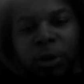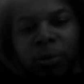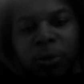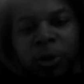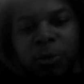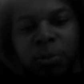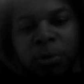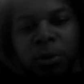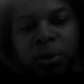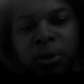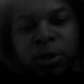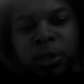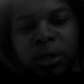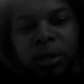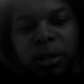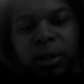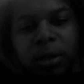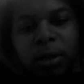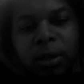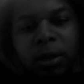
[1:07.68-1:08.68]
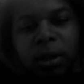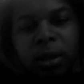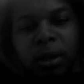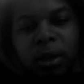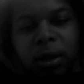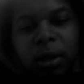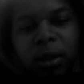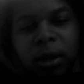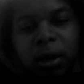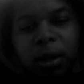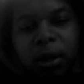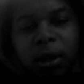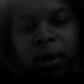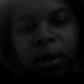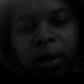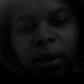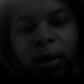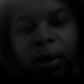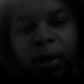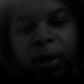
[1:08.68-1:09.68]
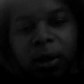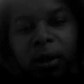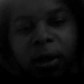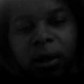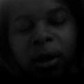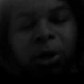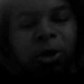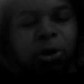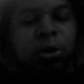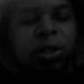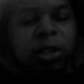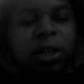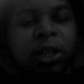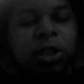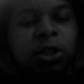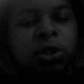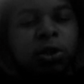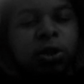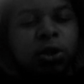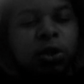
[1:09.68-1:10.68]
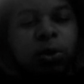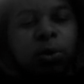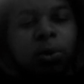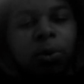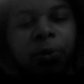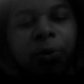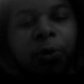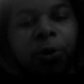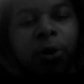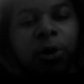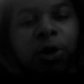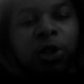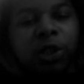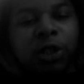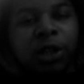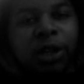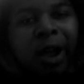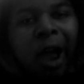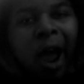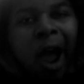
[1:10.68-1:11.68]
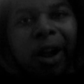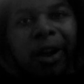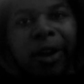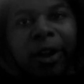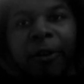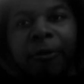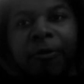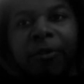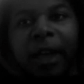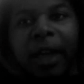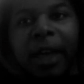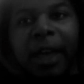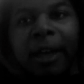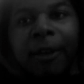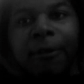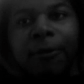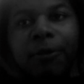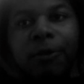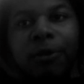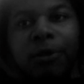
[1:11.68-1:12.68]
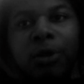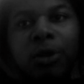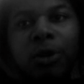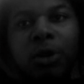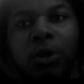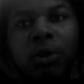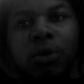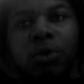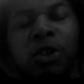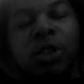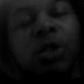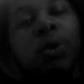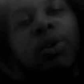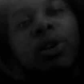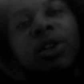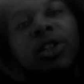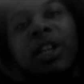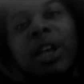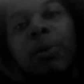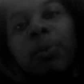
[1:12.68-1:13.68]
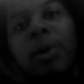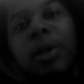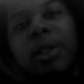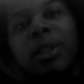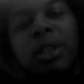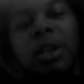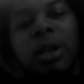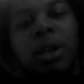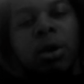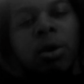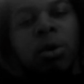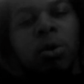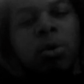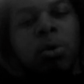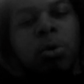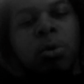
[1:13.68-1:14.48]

Pretty much bullshitting. Other teachers who were fortunate enough to have, students that went there